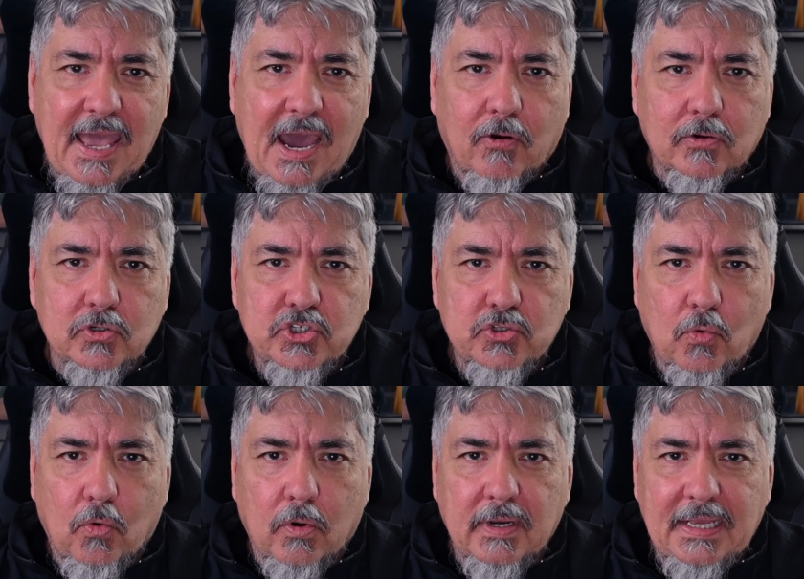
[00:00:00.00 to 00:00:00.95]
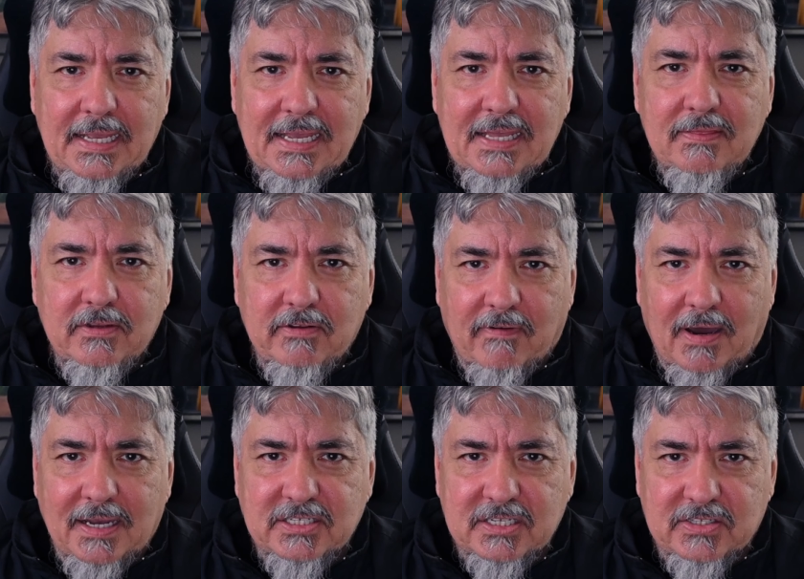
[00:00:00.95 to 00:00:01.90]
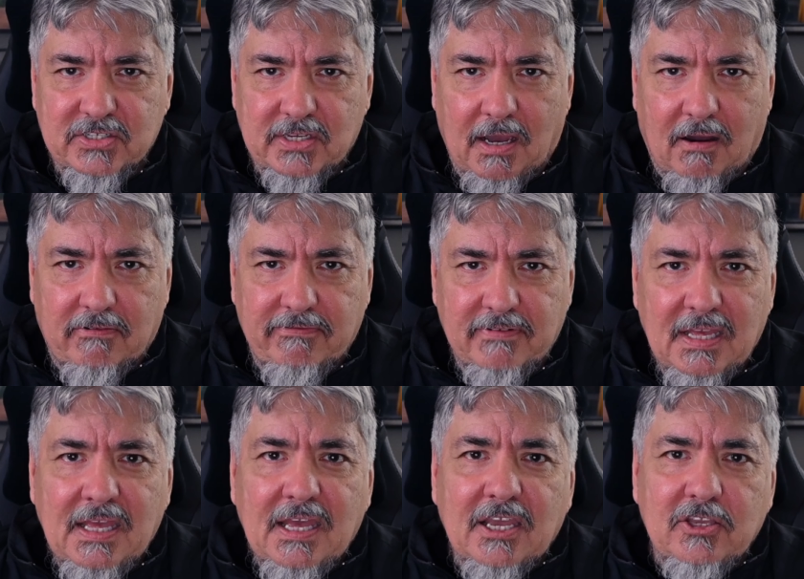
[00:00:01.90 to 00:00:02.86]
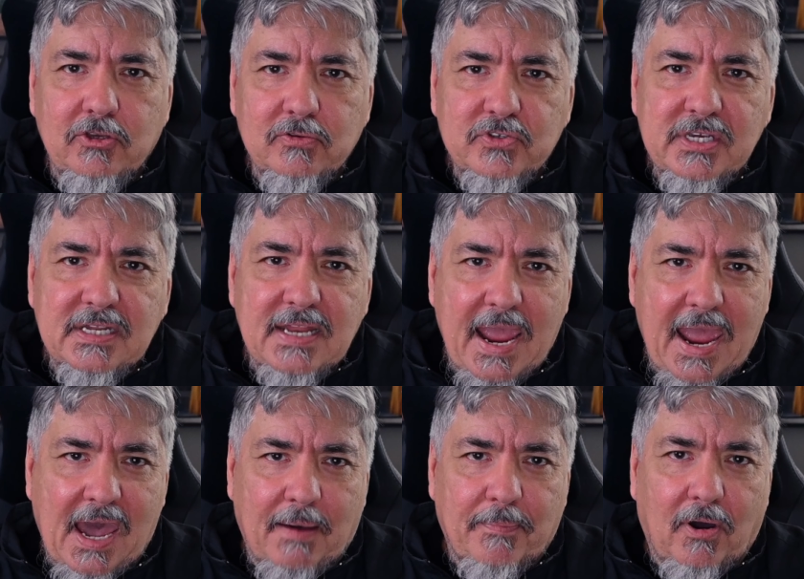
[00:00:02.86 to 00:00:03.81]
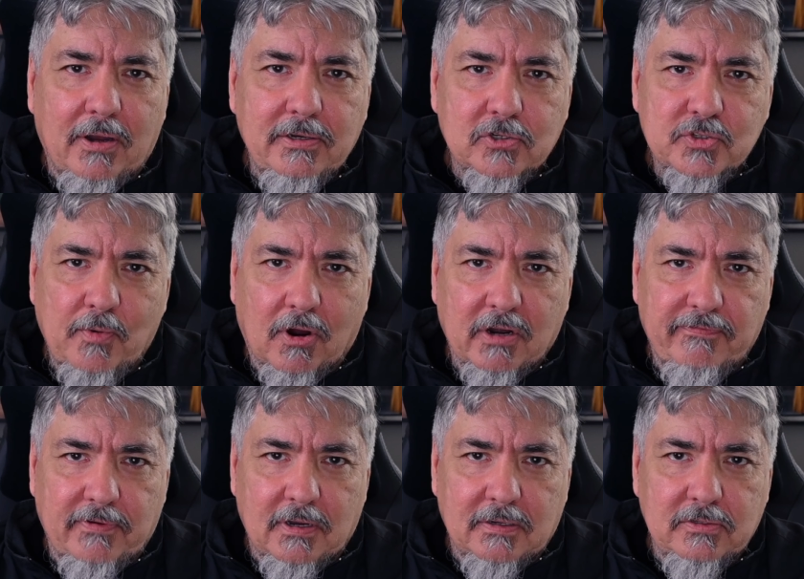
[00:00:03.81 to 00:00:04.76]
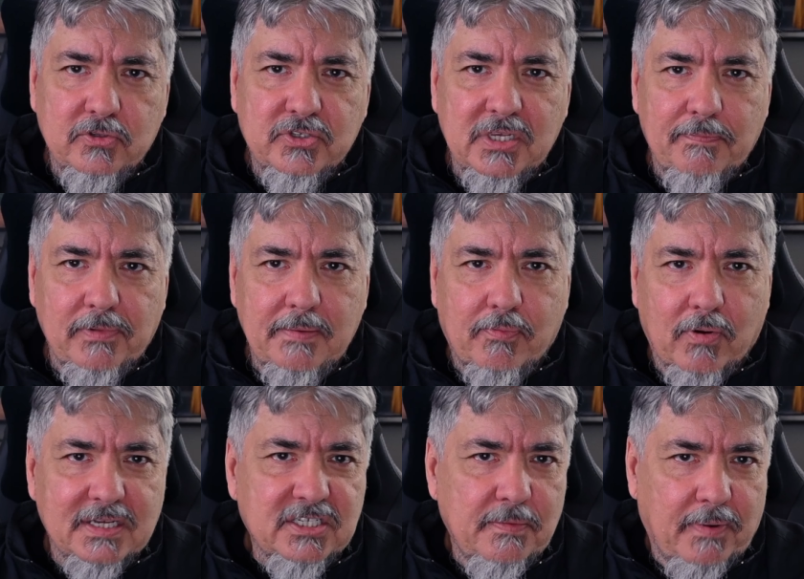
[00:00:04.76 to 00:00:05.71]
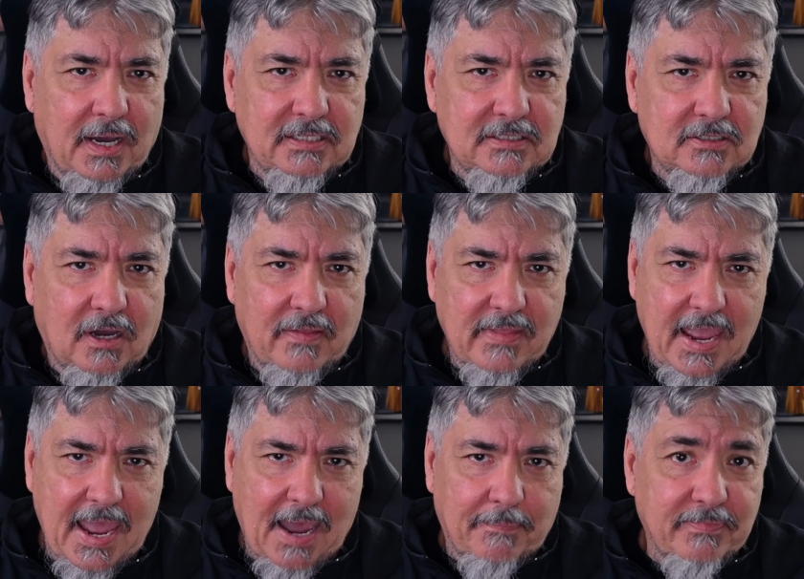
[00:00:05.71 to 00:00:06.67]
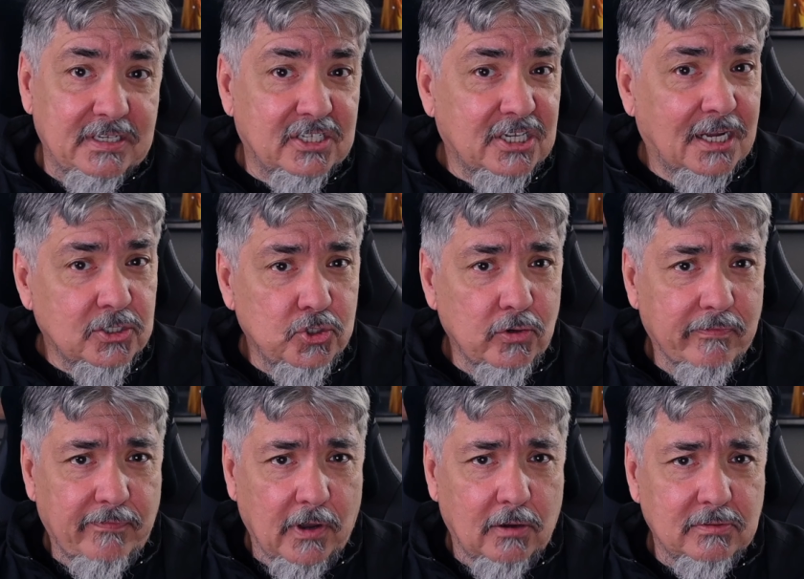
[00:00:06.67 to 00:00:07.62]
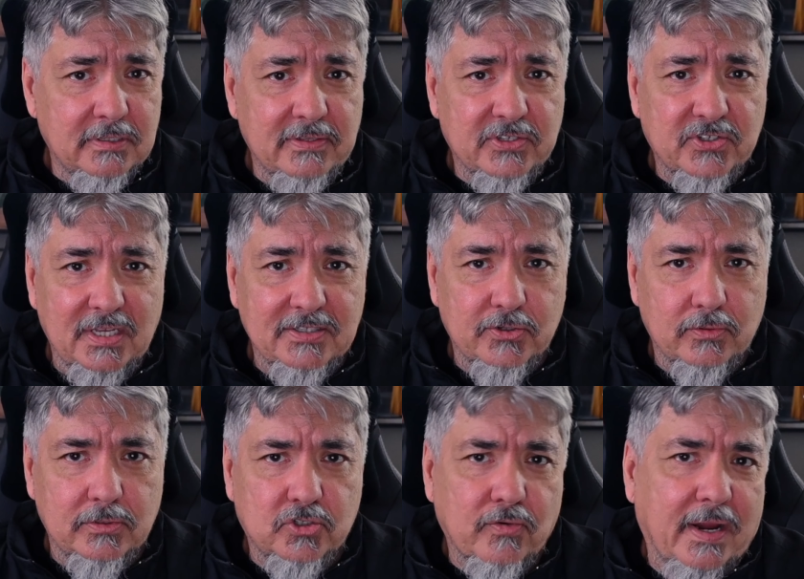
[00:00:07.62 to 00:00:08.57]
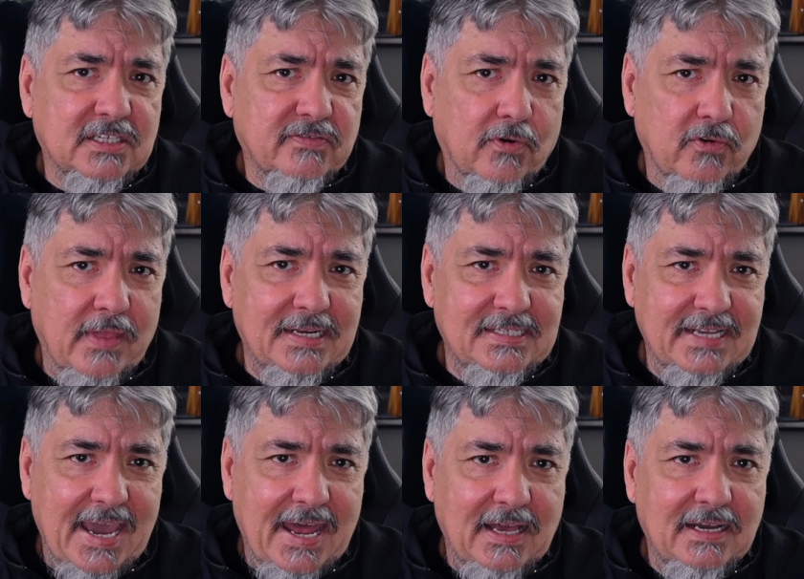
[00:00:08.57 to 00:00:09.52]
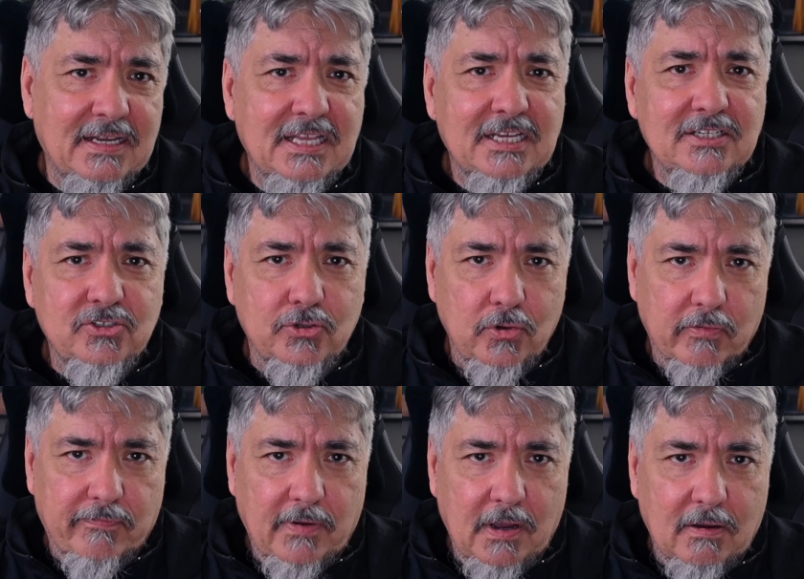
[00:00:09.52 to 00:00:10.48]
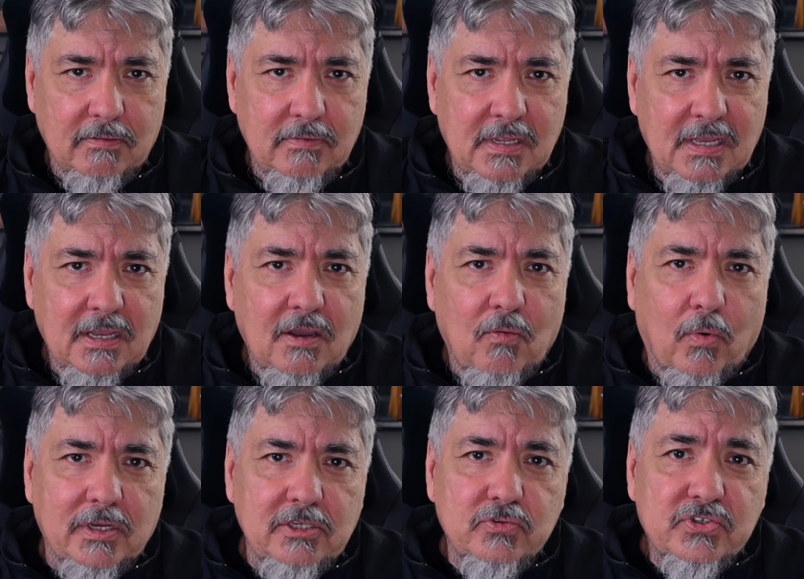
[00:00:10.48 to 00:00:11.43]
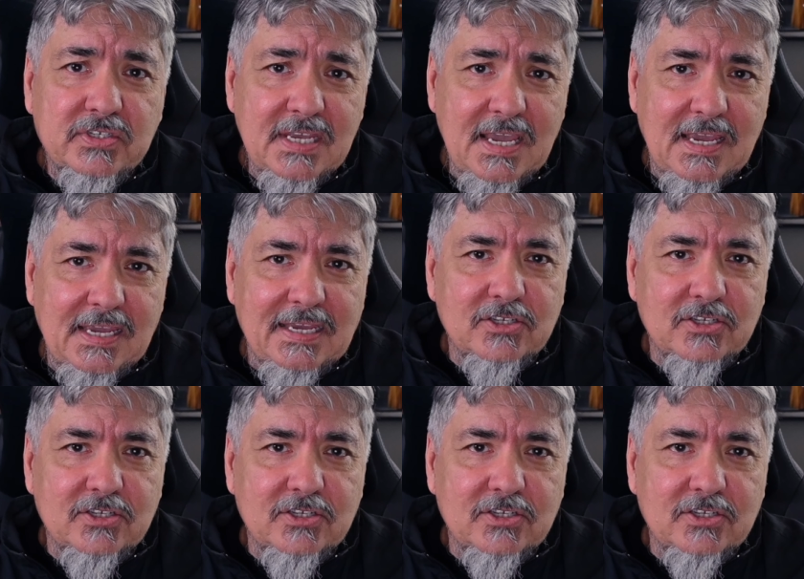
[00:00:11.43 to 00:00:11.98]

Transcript: hours stored in the device itself. Using an app on your smartphone, you simply press a button on the app, then touch your phone to the sensor to transfer that data to your phone. What you see